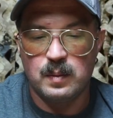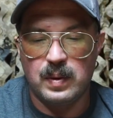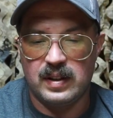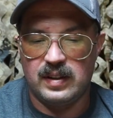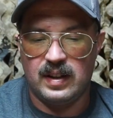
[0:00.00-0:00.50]

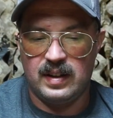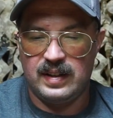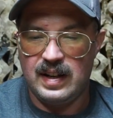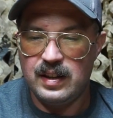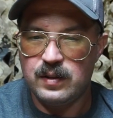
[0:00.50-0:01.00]
But
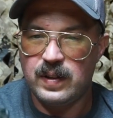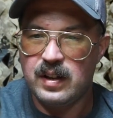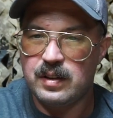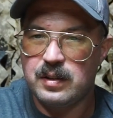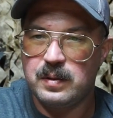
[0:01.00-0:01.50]
yeah, these
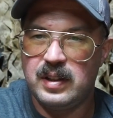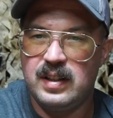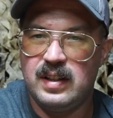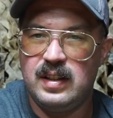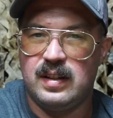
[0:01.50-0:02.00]
figures are
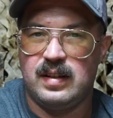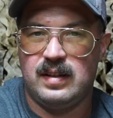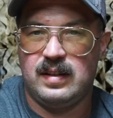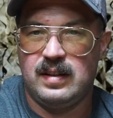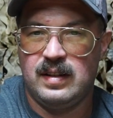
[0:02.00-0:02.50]
really neat.
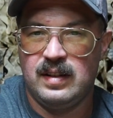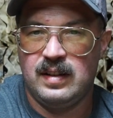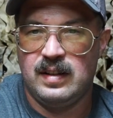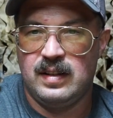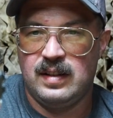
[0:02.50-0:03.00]

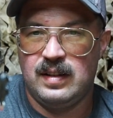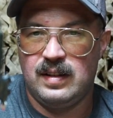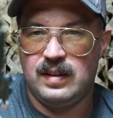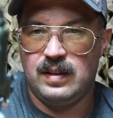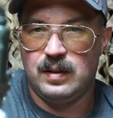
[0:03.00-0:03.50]

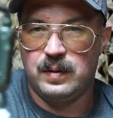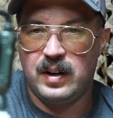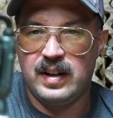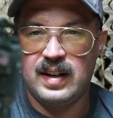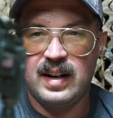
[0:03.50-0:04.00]
They're
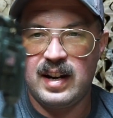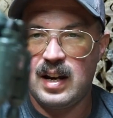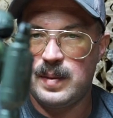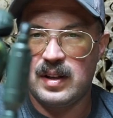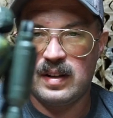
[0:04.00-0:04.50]
very
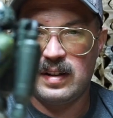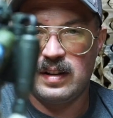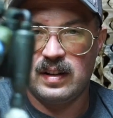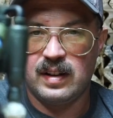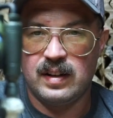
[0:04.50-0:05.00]
dynamic.
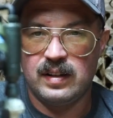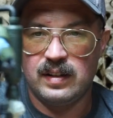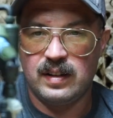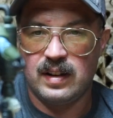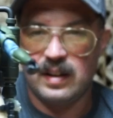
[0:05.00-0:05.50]

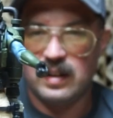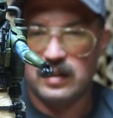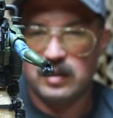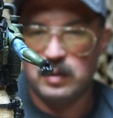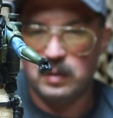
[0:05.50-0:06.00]

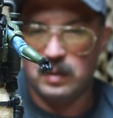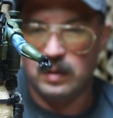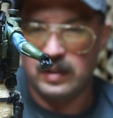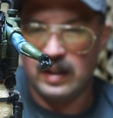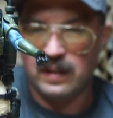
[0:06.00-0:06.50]
It's
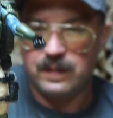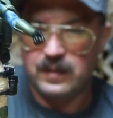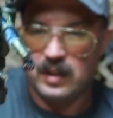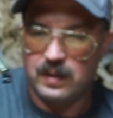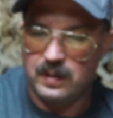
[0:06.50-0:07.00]
cool. You got
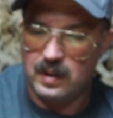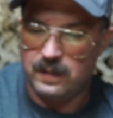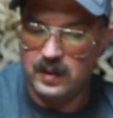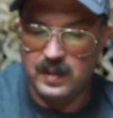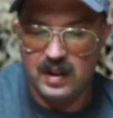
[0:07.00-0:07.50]
a
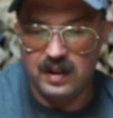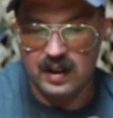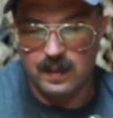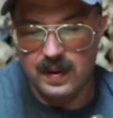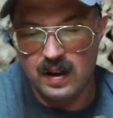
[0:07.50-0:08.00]
female, you
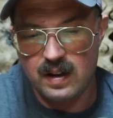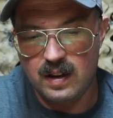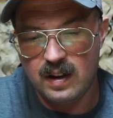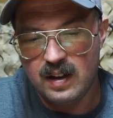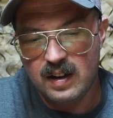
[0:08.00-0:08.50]
got a male.